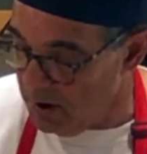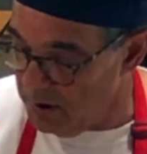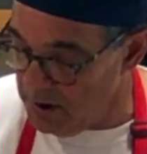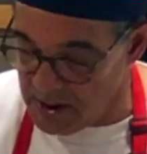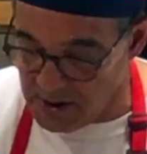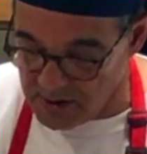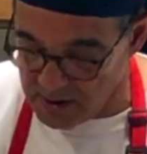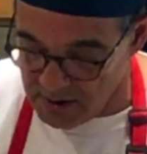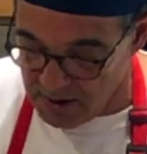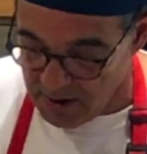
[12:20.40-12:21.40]
heat,
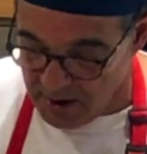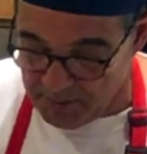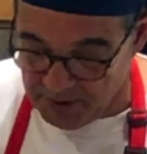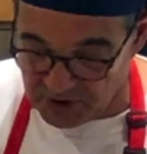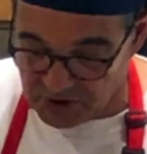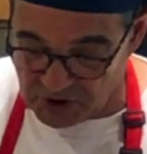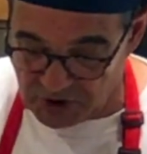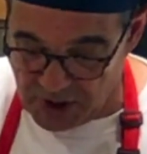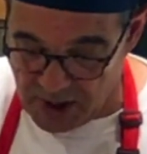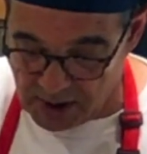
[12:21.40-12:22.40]
and because it's
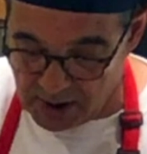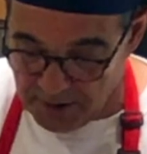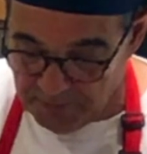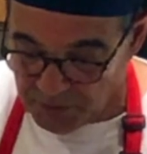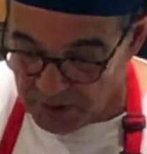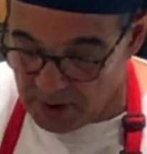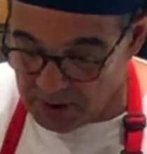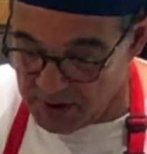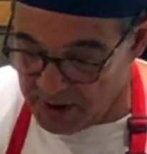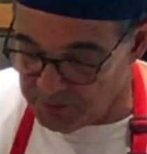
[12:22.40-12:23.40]
thick, it'll
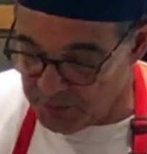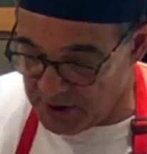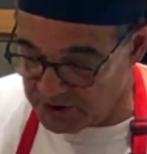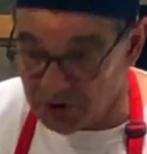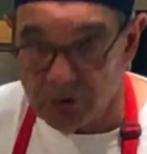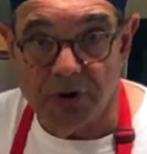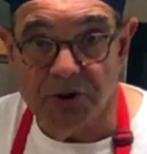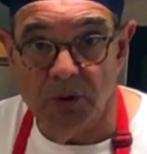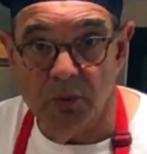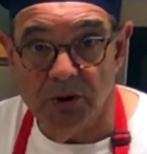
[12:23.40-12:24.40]
be nice and
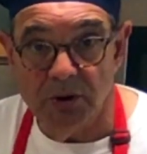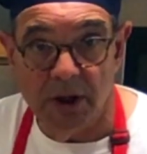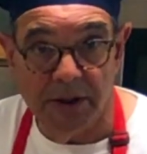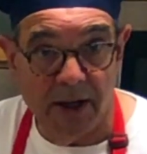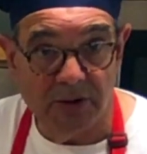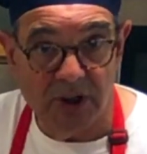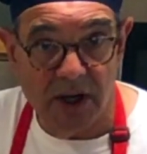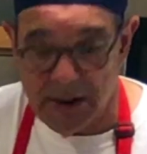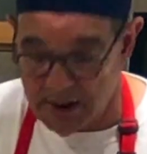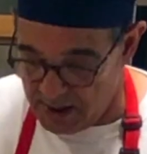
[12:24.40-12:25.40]
crunchy on the
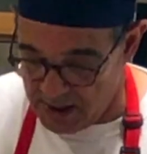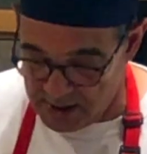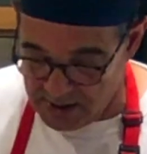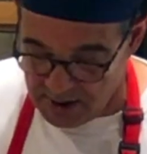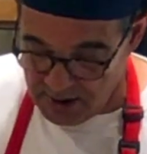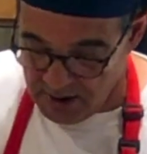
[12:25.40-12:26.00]
outside and